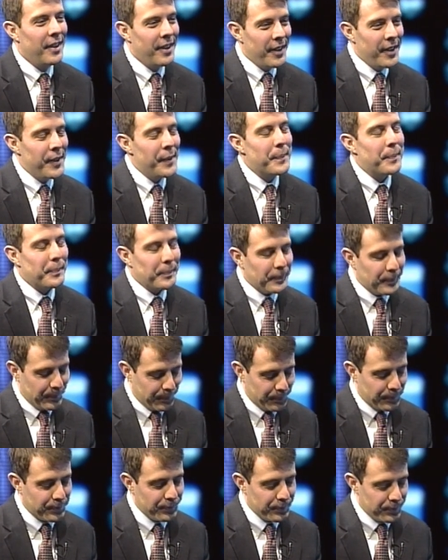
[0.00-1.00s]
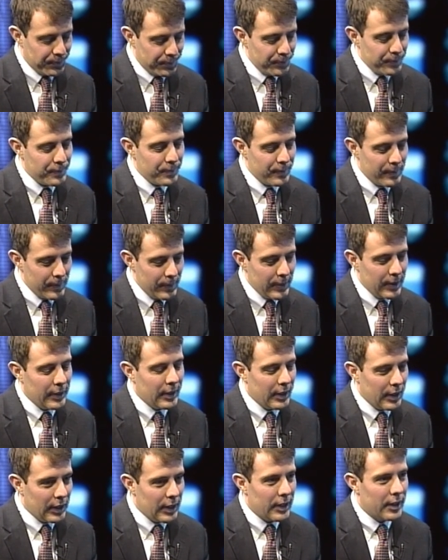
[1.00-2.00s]
time goes by fast here.
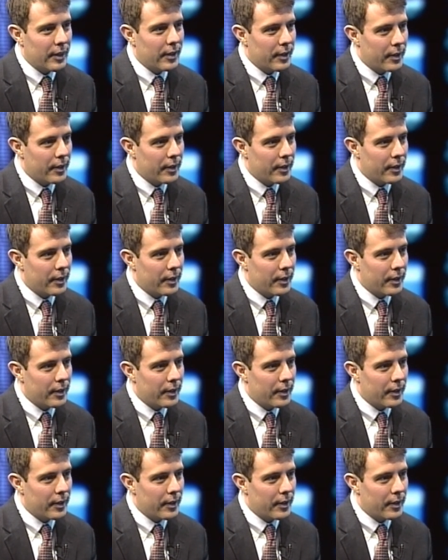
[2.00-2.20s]
But